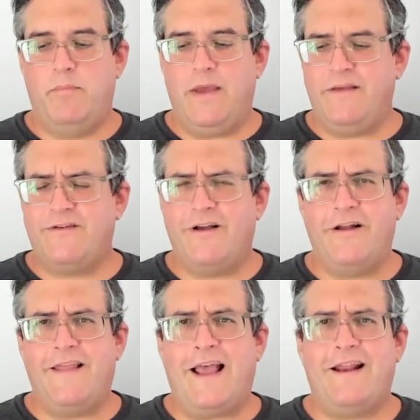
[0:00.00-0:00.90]
based
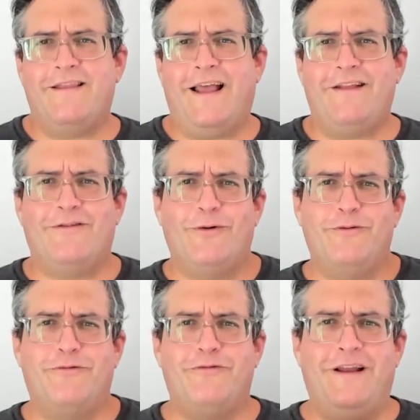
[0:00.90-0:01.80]
on that sort
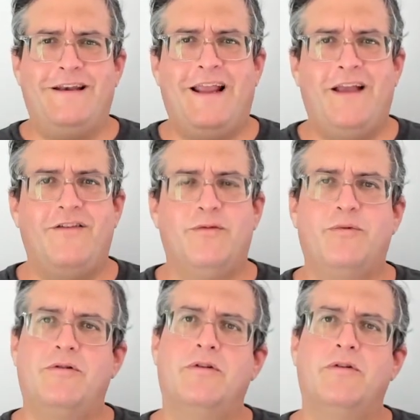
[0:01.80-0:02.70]
of
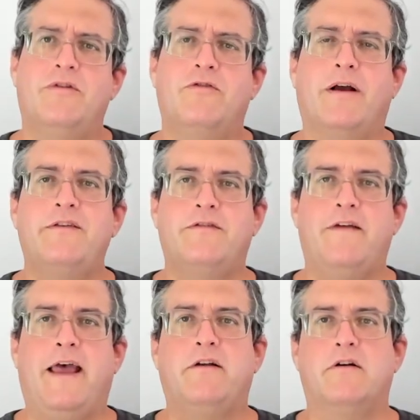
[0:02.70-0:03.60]
intangible trust
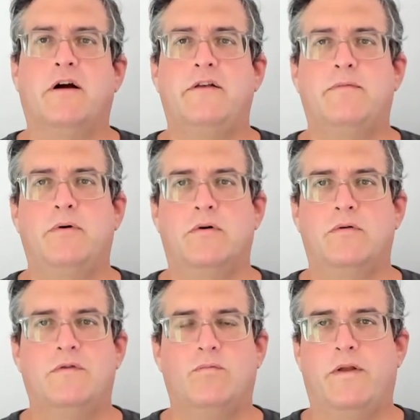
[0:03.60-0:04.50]
factor, I
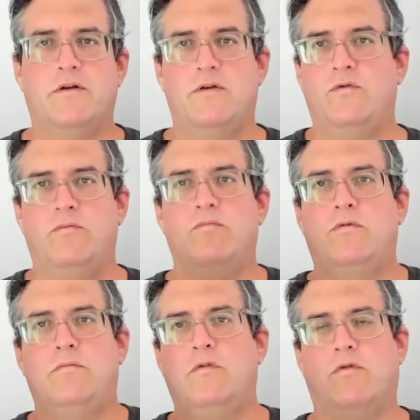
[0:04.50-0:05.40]
suppose, whether you
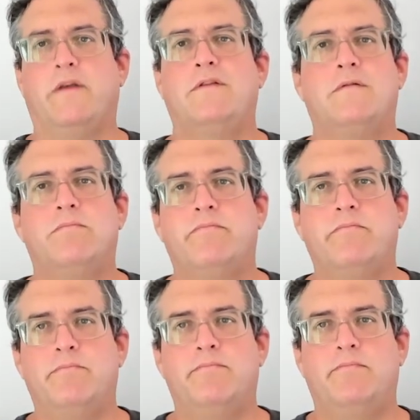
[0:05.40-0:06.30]
trust,
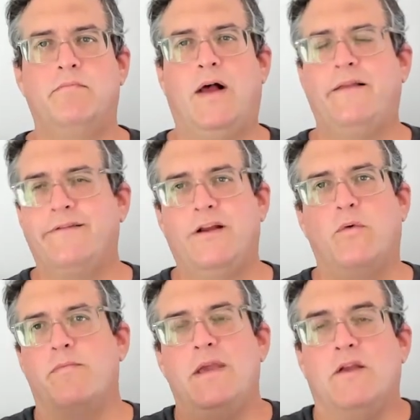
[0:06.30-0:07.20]
I'll stick
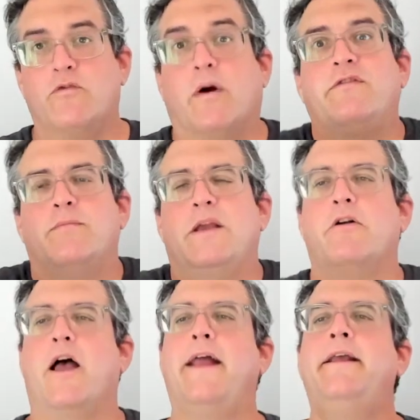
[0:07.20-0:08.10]
with me, trust me or
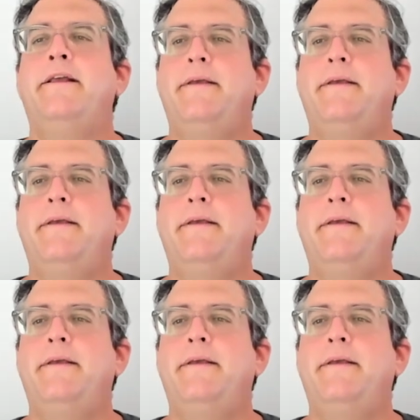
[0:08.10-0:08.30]
not.